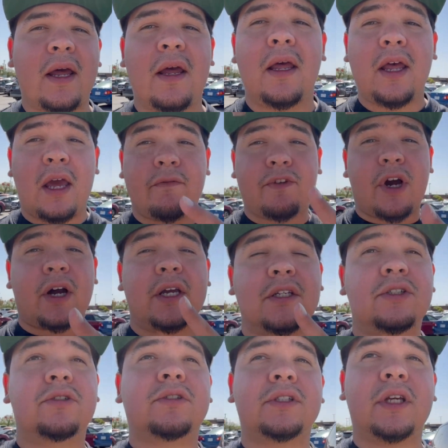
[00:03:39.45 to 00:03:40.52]
If y'all
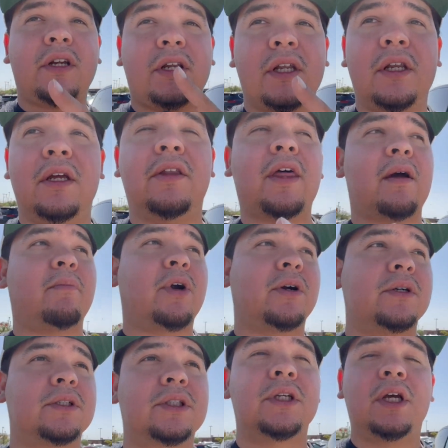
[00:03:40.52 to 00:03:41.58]
interested in any of that
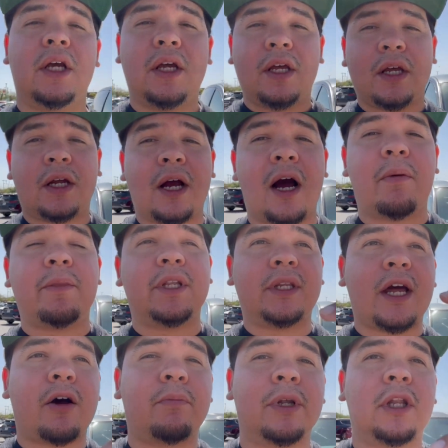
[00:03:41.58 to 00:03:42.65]
merch, comment
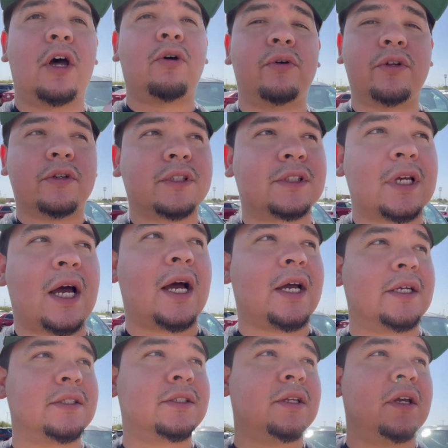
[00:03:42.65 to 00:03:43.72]
down below your
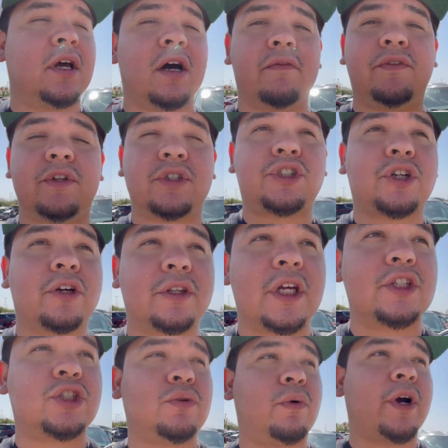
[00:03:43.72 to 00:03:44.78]
size of your shirt
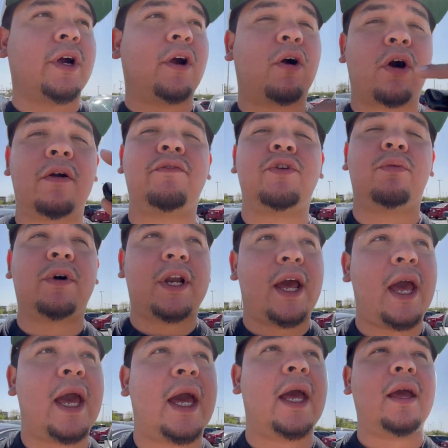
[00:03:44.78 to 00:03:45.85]
that you wear, or if you want a
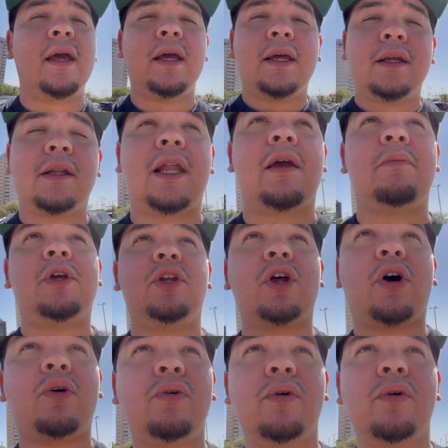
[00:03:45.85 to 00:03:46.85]
hat, let me know.